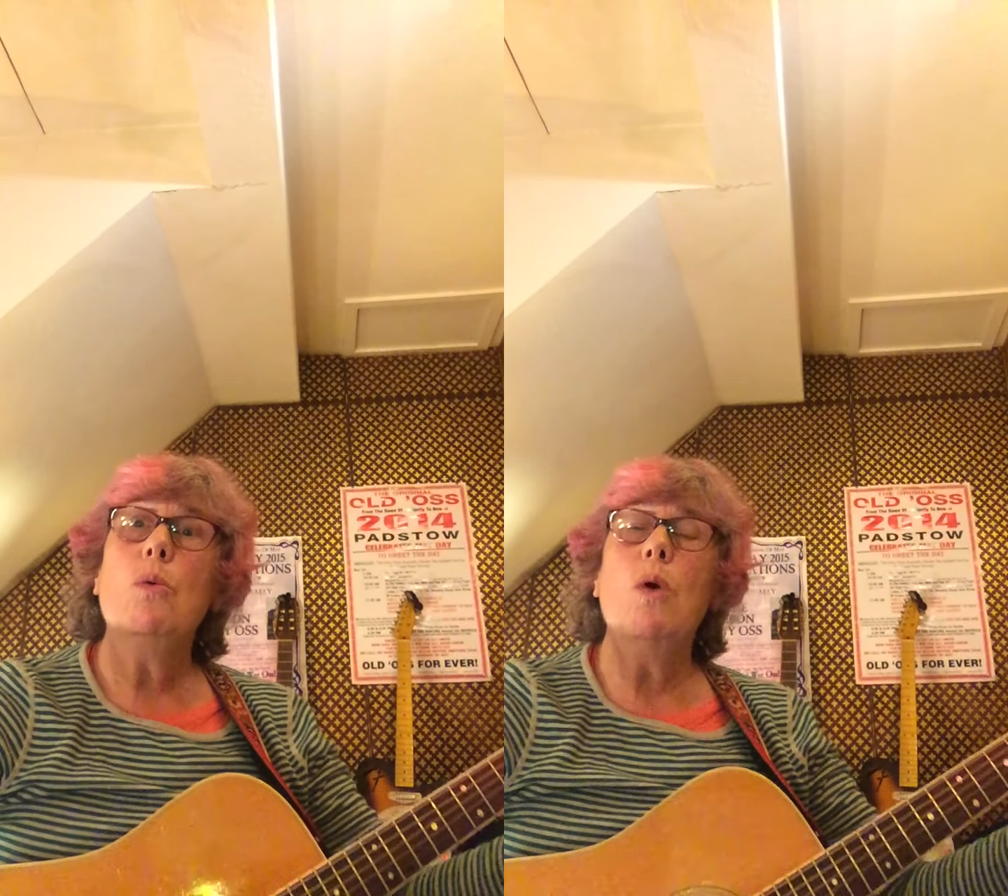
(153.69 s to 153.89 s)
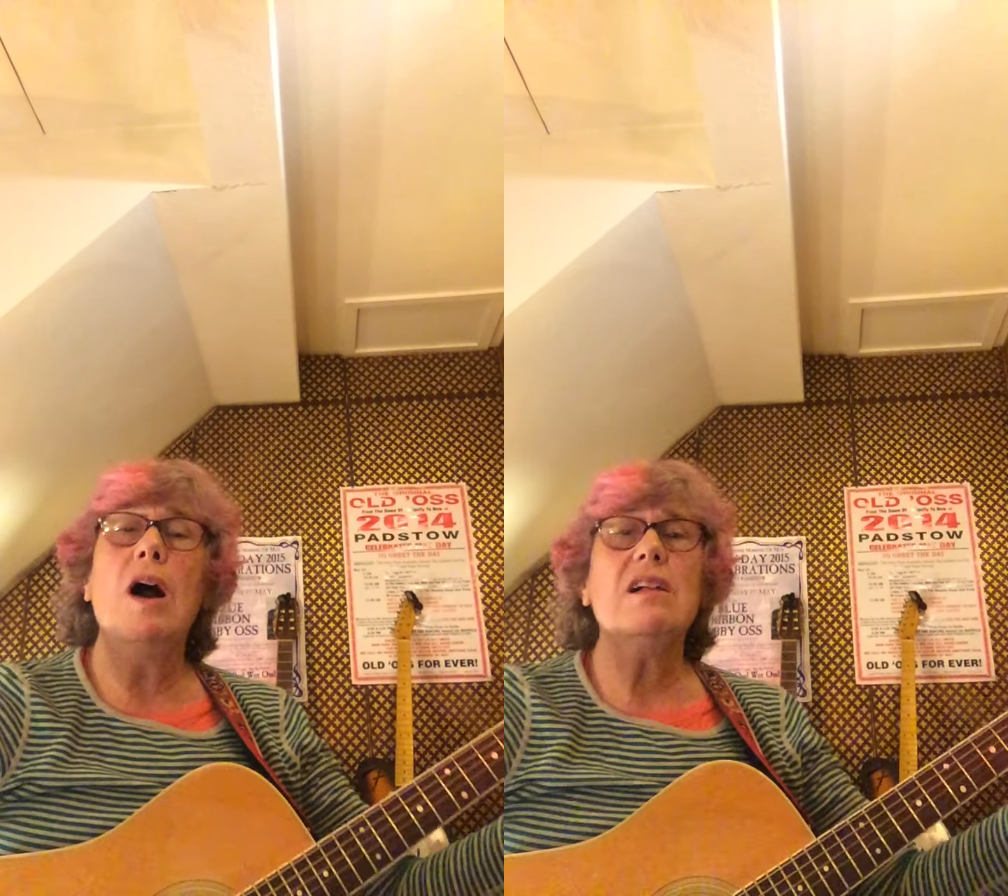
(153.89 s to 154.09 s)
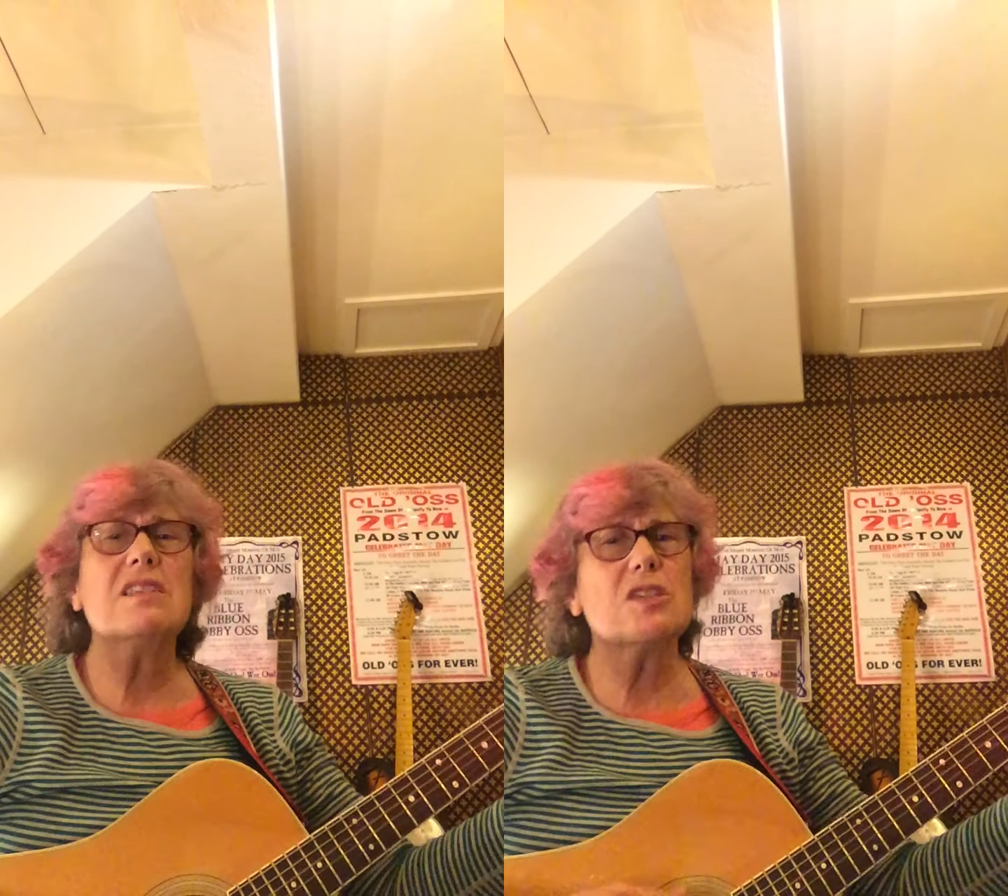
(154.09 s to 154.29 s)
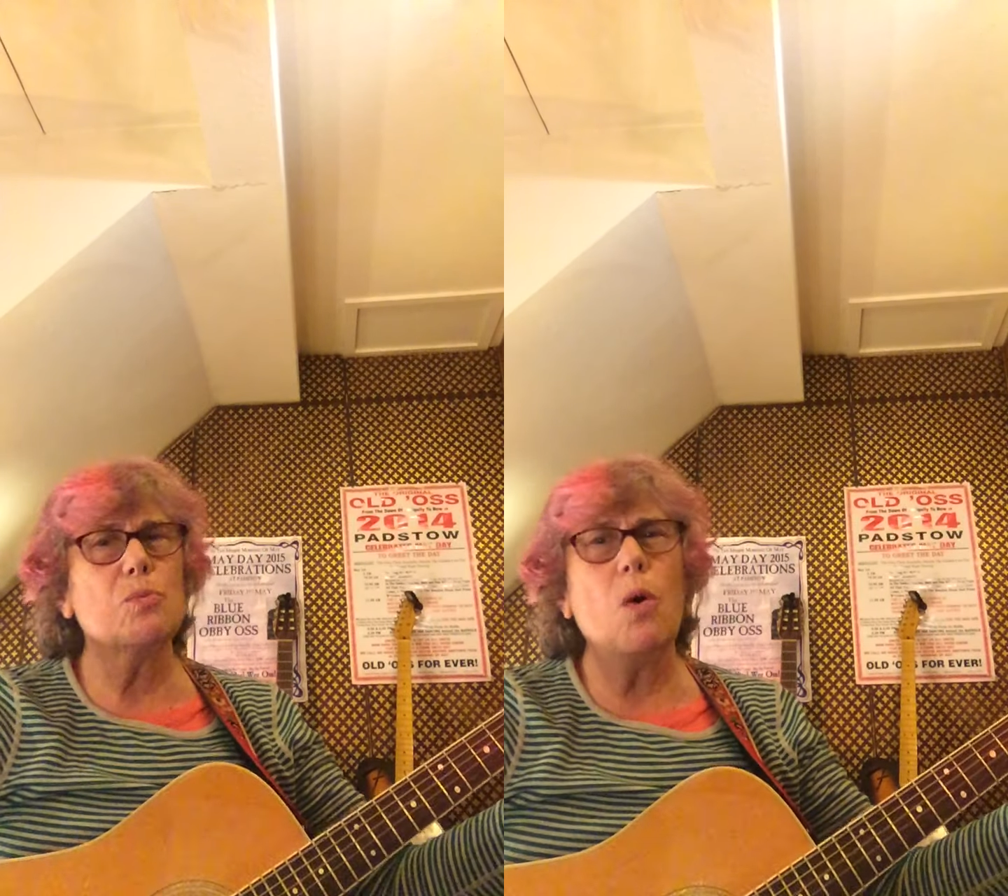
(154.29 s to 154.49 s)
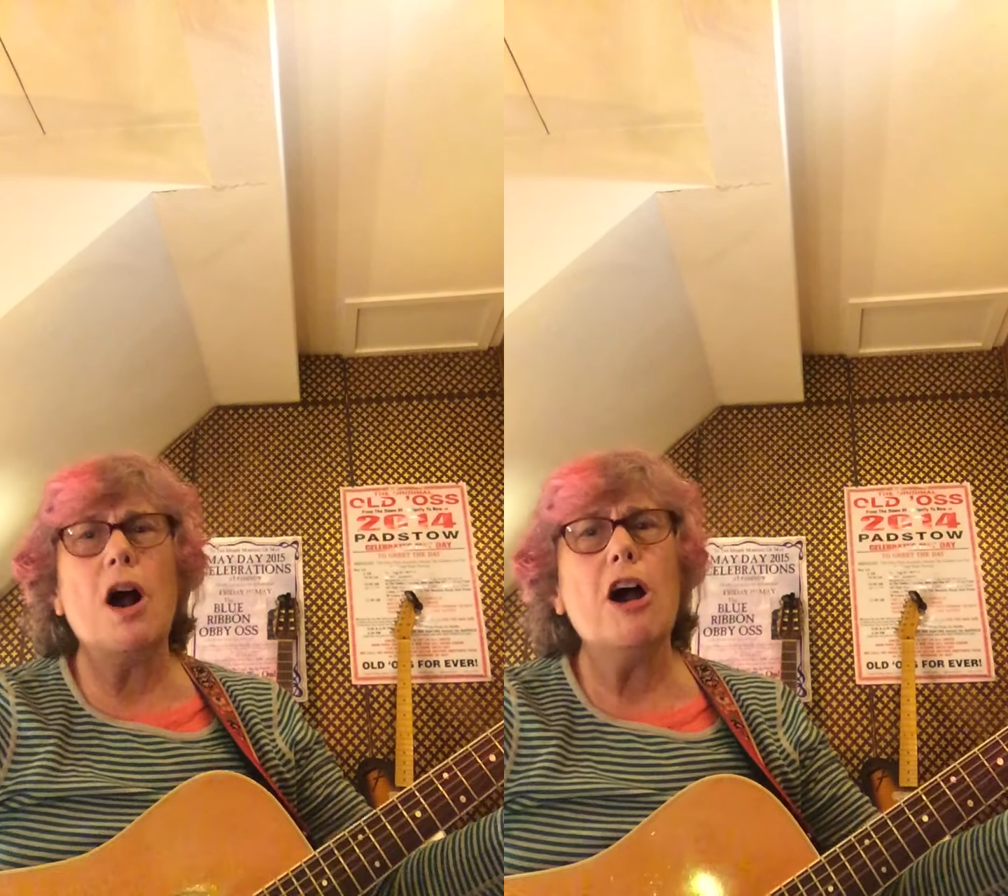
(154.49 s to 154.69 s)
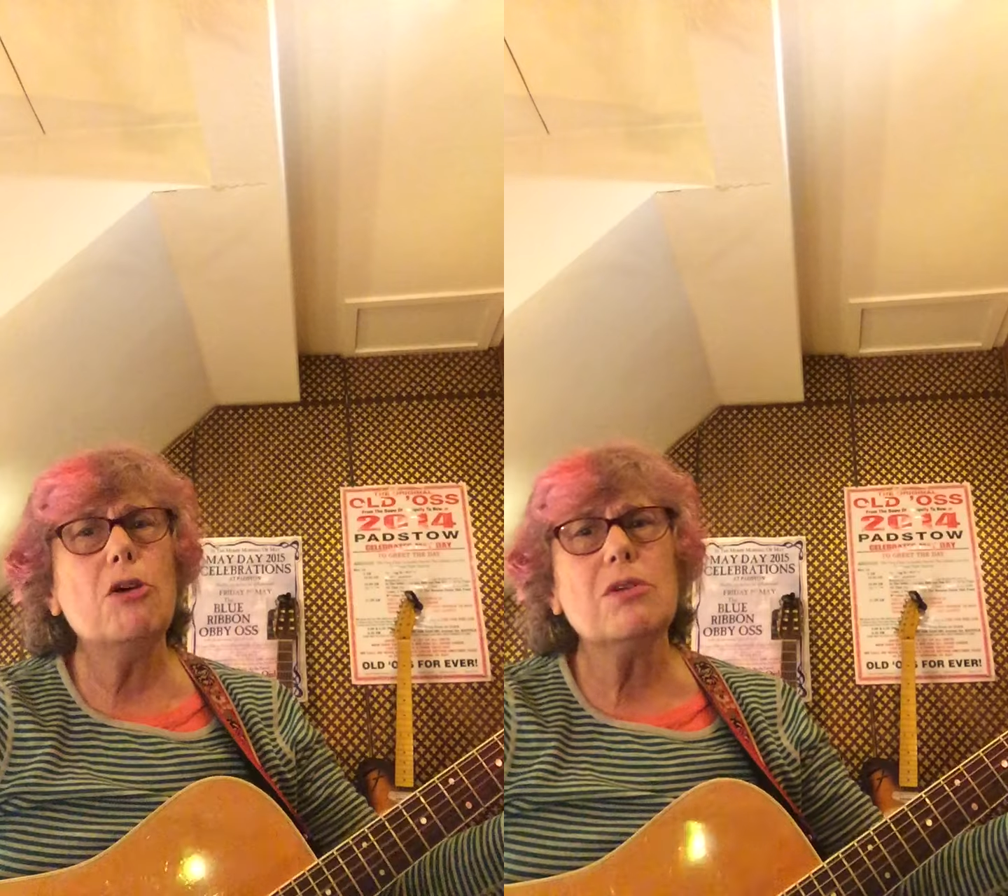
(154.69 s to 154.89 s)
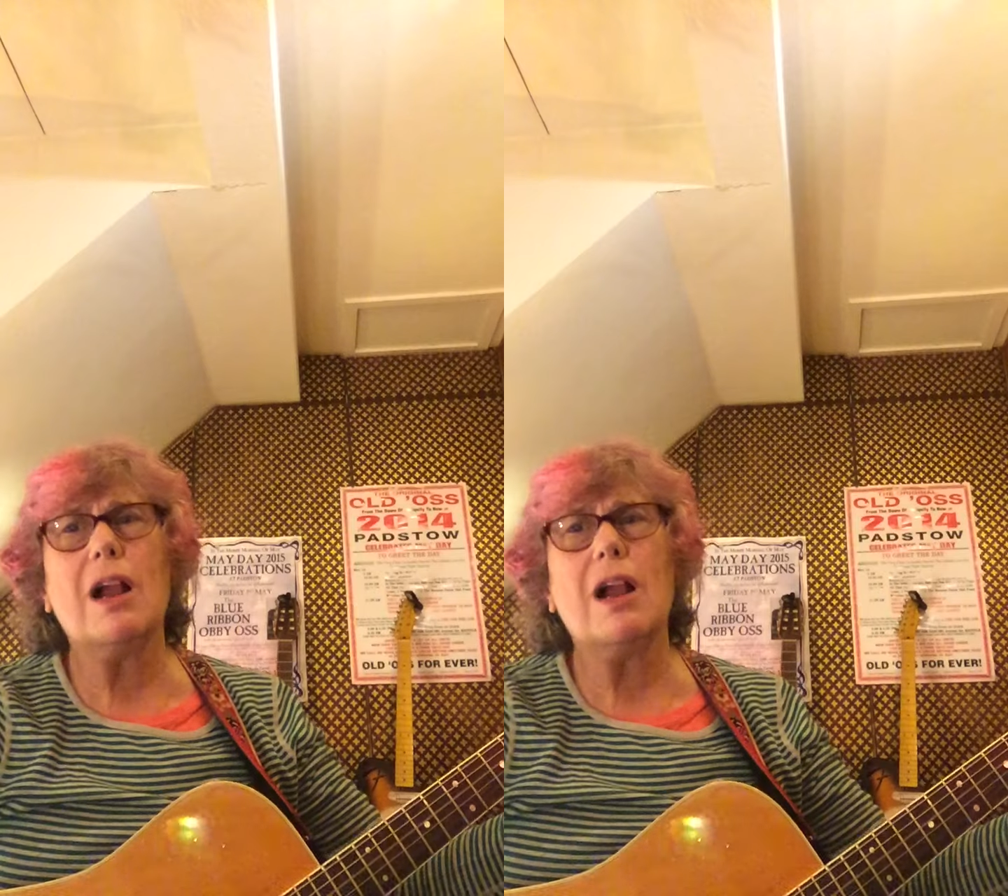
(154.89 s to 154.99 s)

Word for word: whilst wild